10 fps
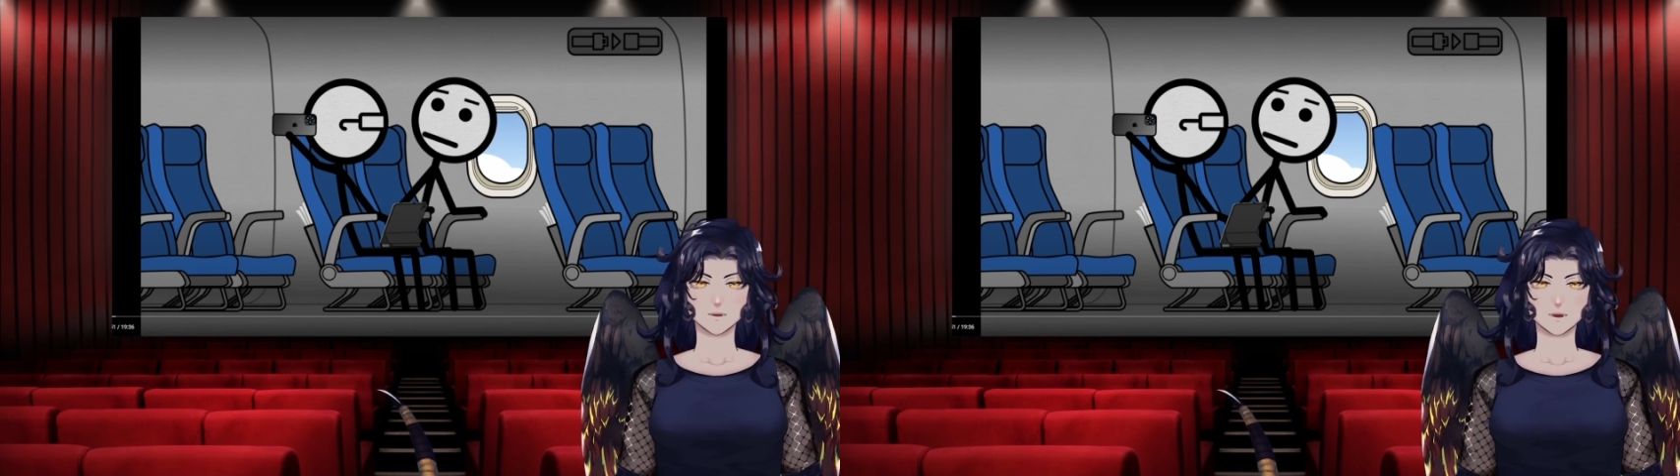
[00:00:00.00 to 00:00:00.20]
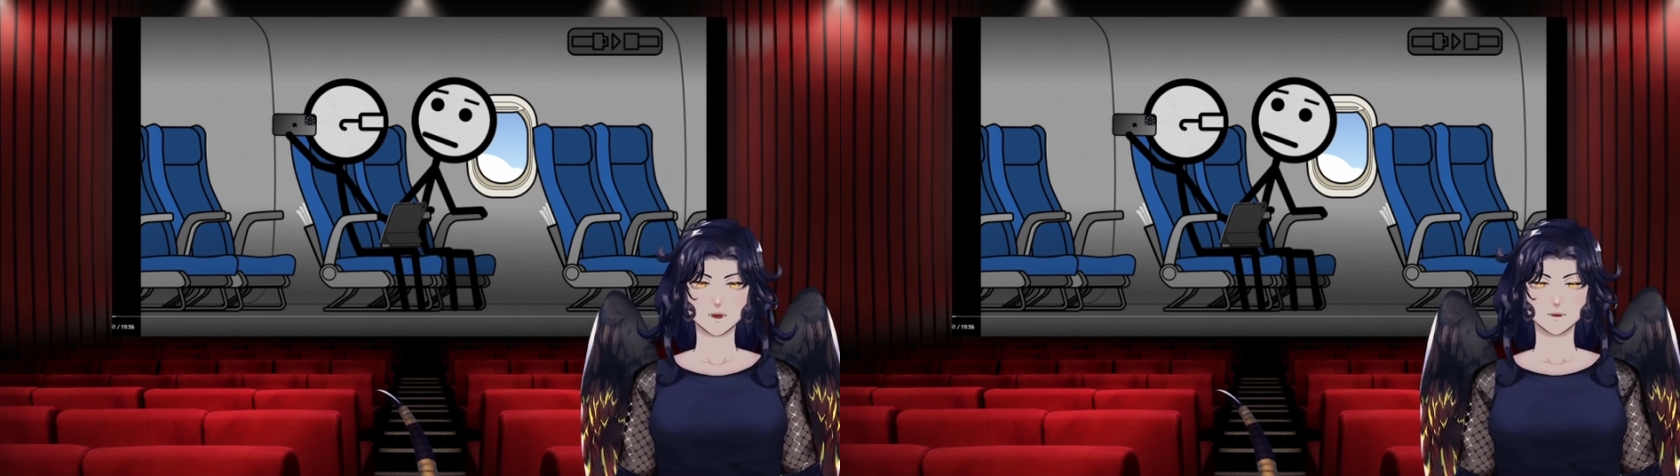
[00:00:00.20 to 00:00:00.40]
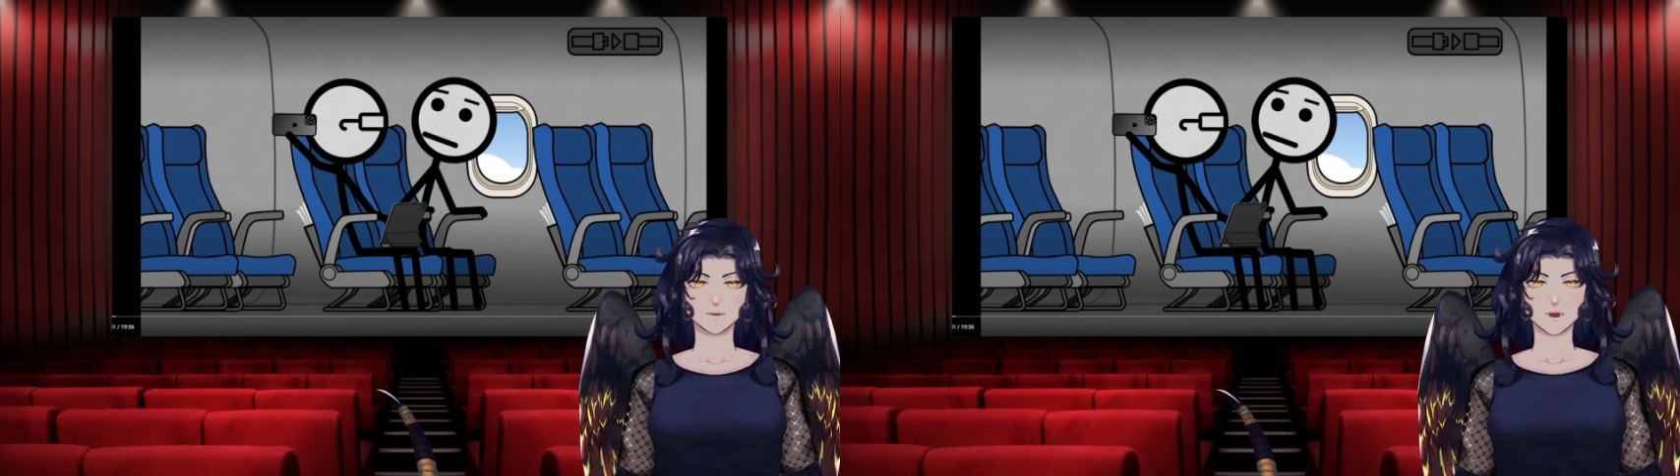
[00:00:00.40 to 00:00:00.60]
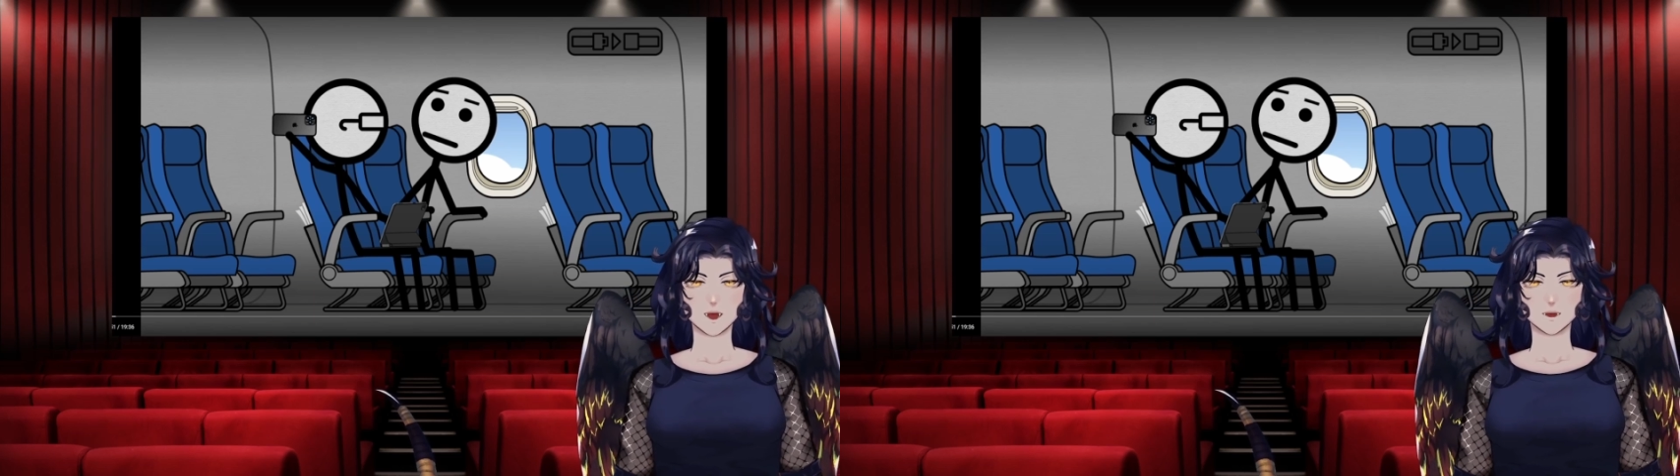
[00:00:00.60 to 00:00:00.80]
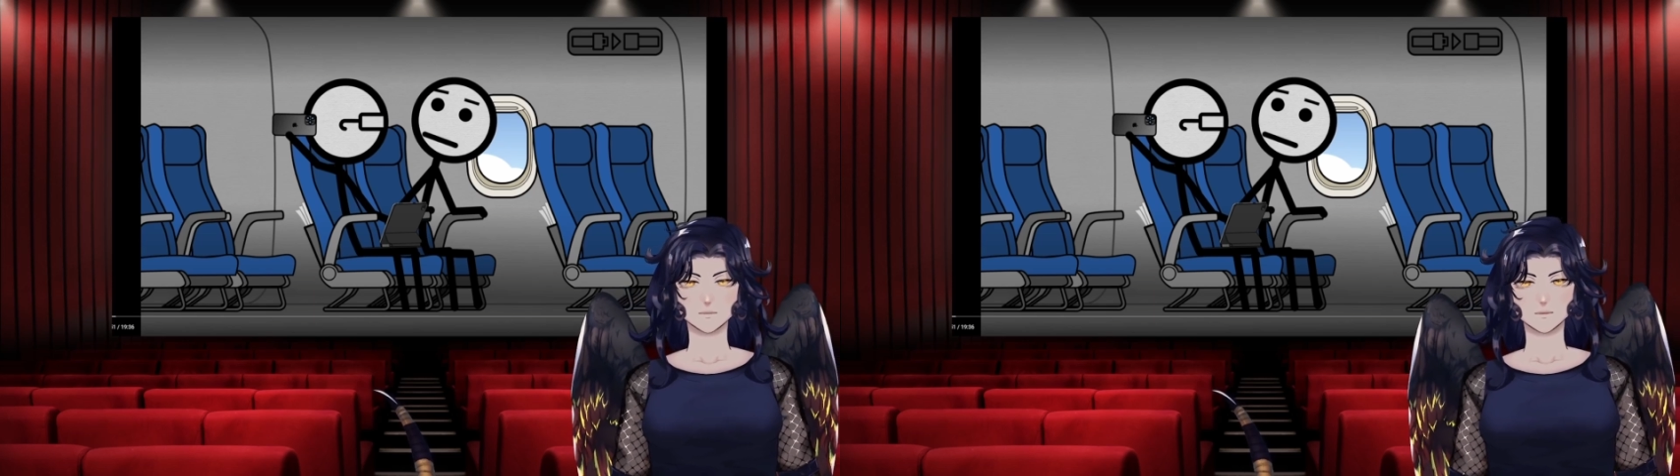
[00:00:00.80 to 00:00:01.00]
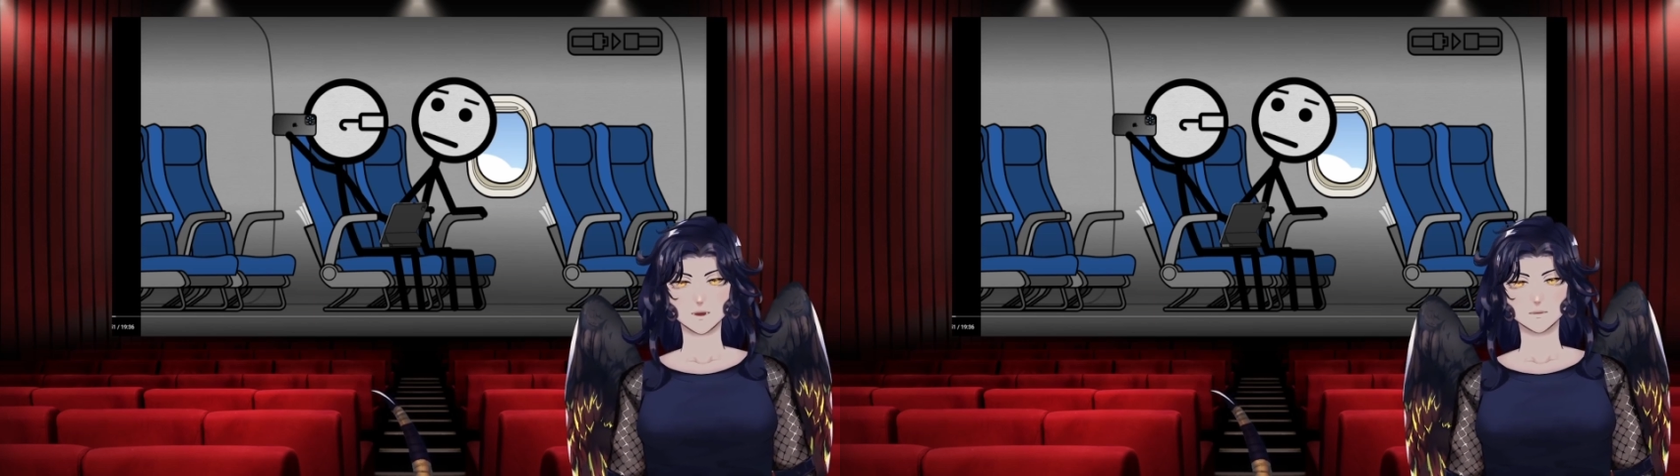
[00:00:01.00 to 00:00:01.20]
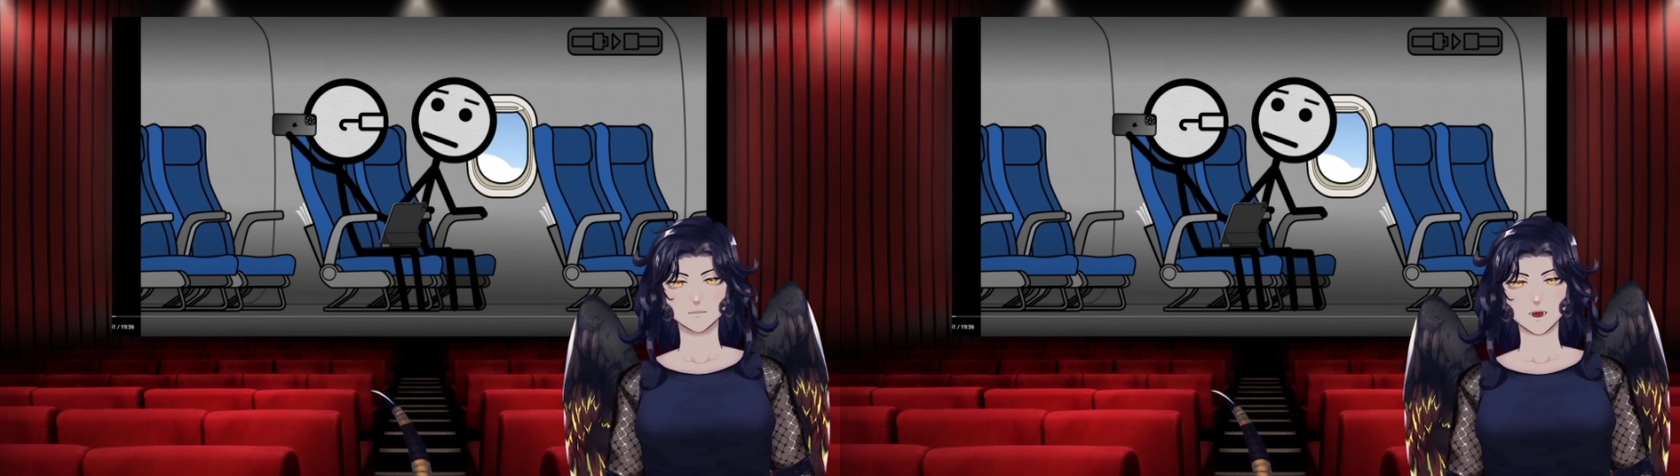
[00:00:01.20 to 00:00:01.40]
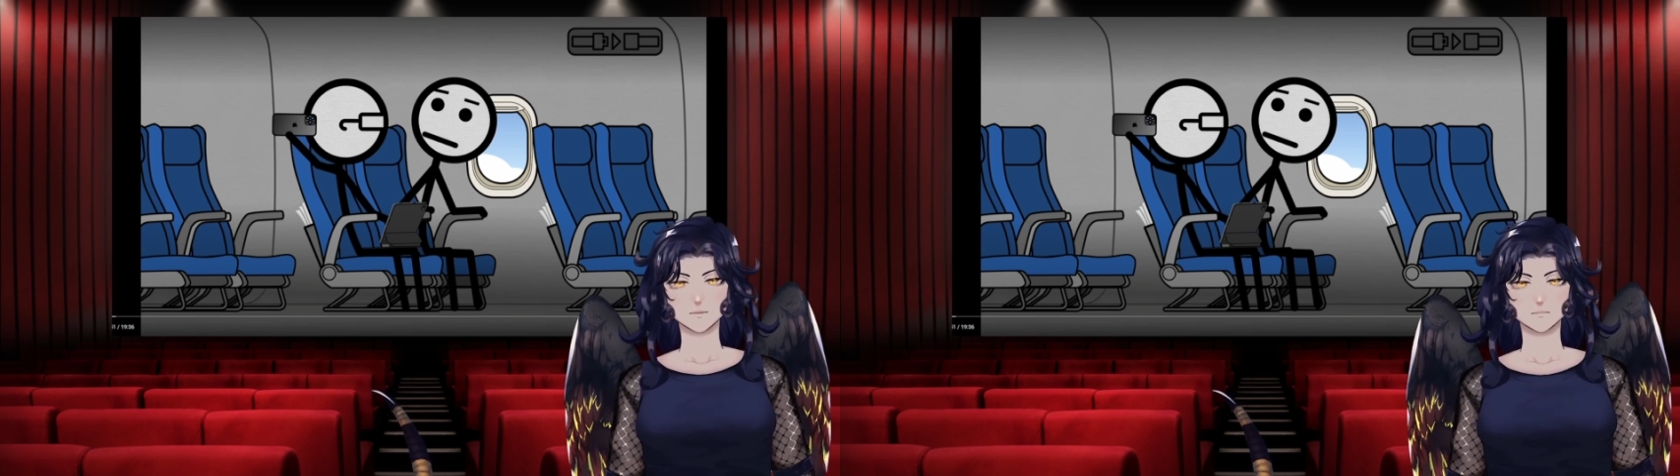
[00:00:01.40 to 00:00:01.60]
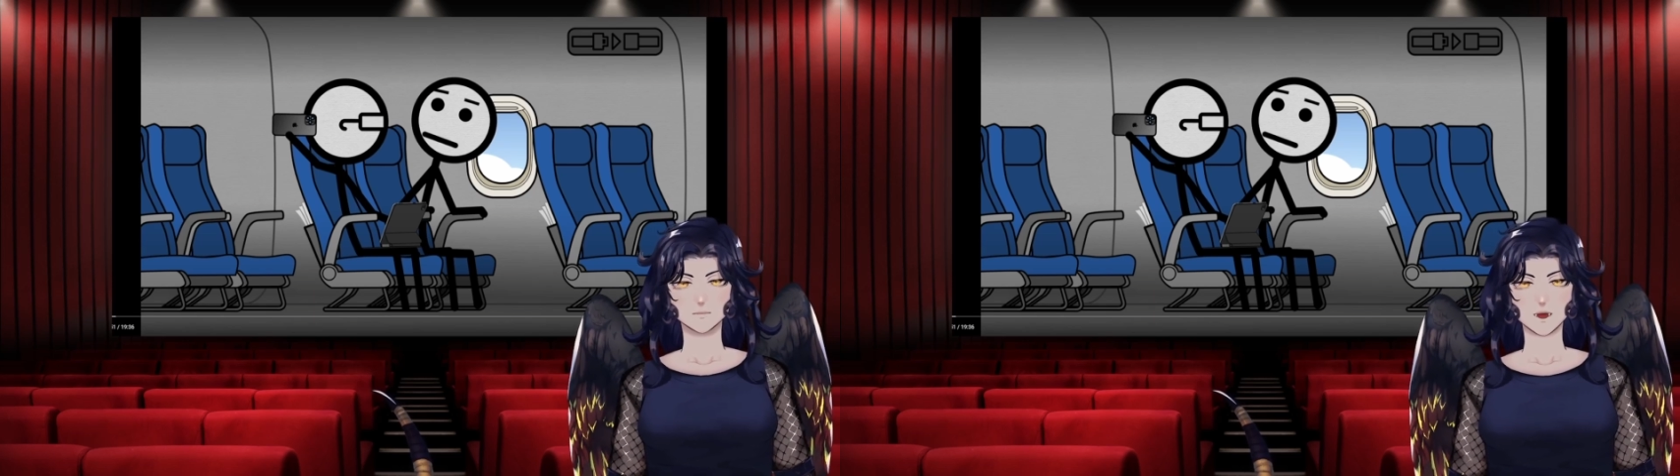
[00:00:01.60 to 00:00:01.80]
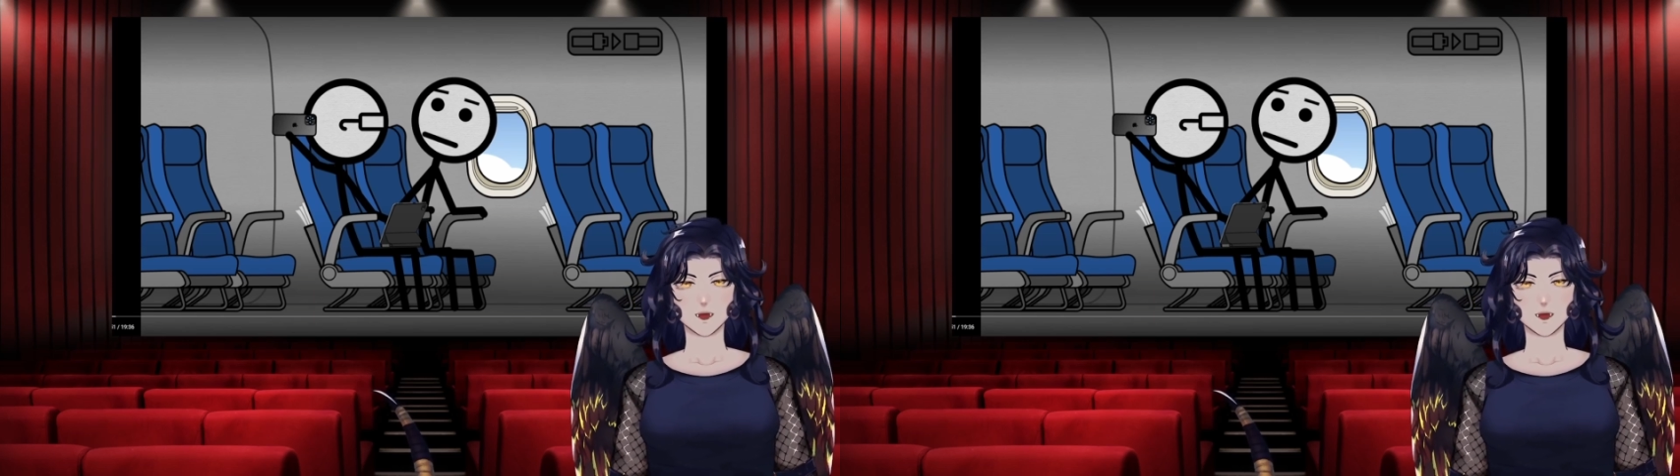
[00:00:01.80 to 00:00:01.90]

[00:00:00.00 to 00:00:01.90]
you have a tailwind to get a faster flight.